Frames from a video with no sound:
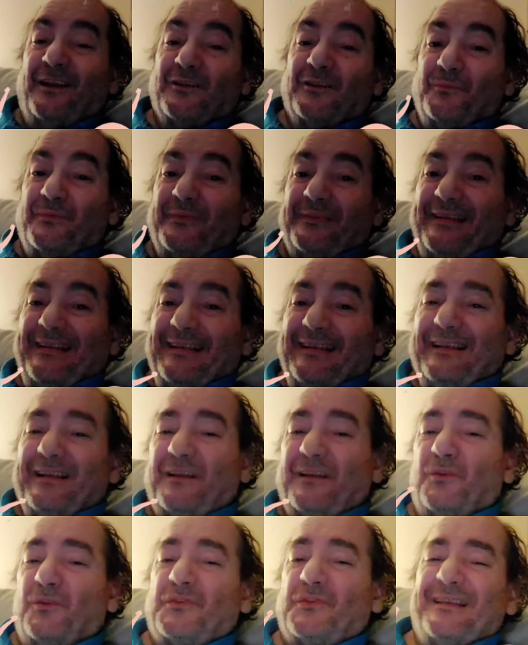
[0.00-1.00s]
Some silly
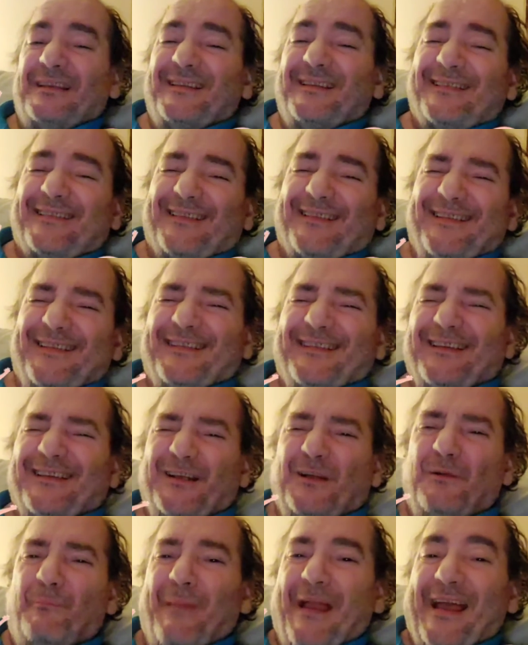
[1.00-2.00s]
little sisters
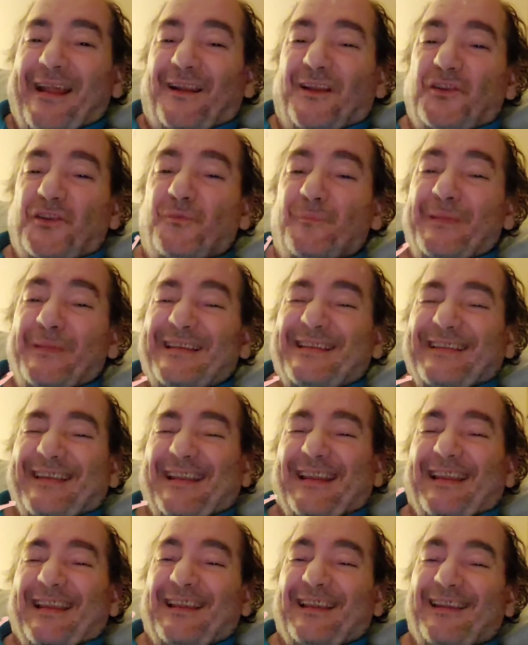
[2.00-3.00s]
in a manager
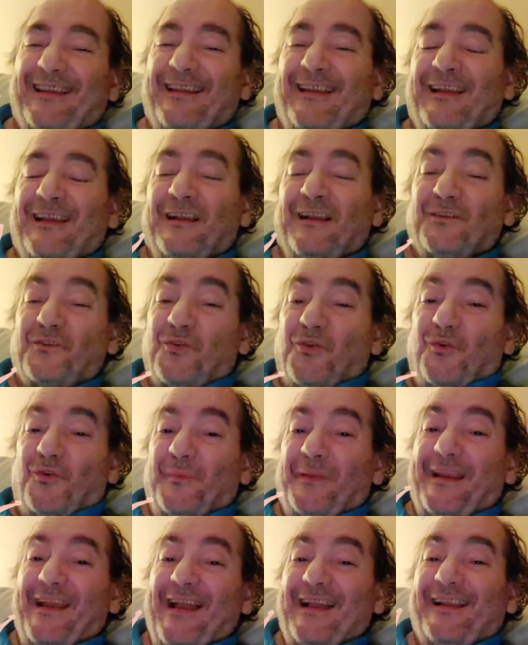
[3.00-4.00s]
mister
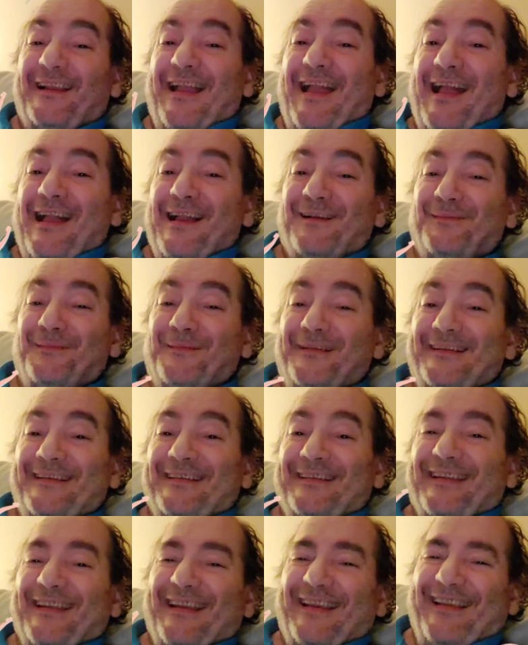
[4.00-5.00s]
told me I got what
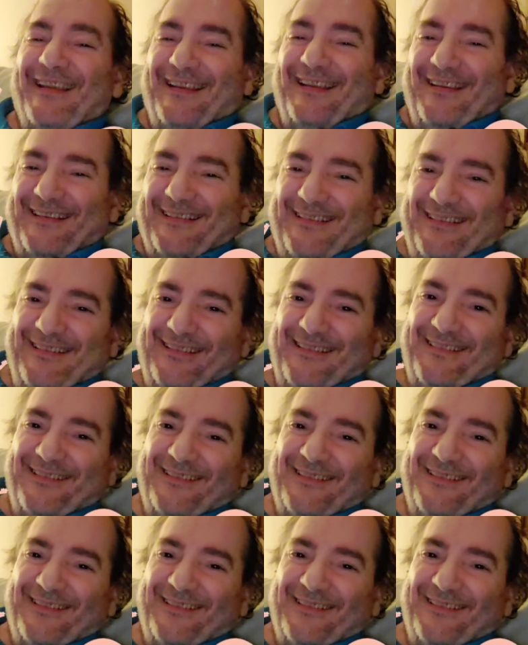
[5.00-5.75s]
it takes.